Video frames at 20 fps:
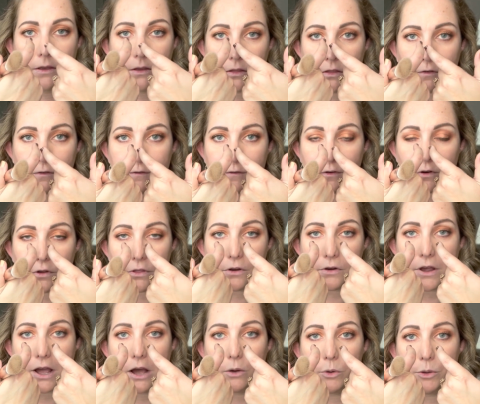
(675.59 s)
The further
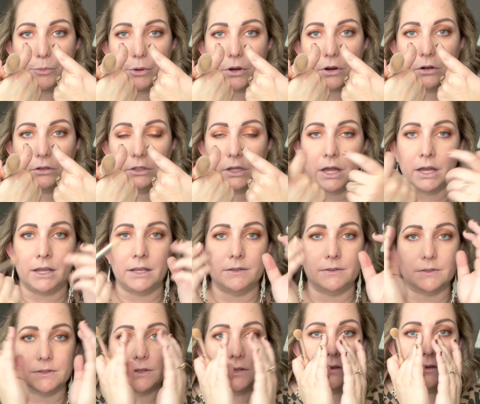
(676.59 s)
out we put our
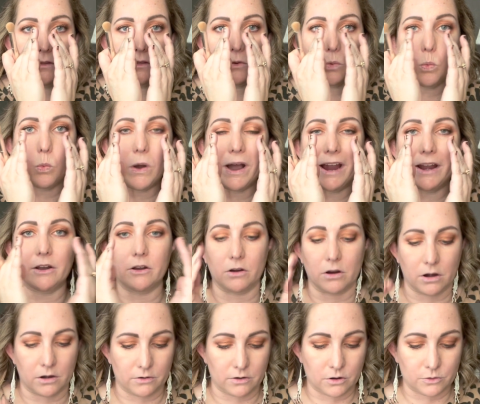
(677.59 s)
lines, the wider
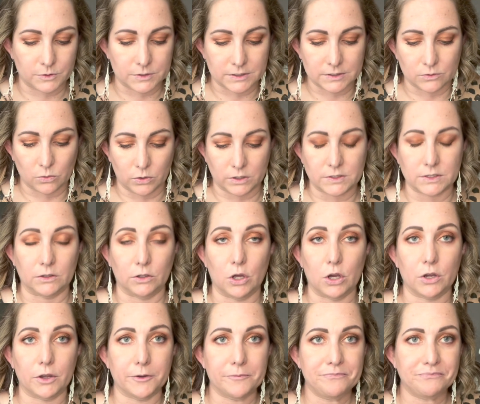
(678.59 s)
our nose is going to
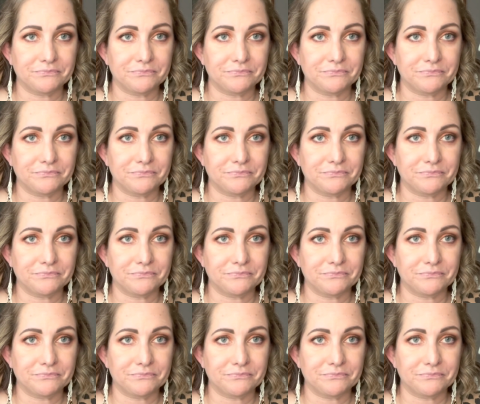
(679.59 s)
look.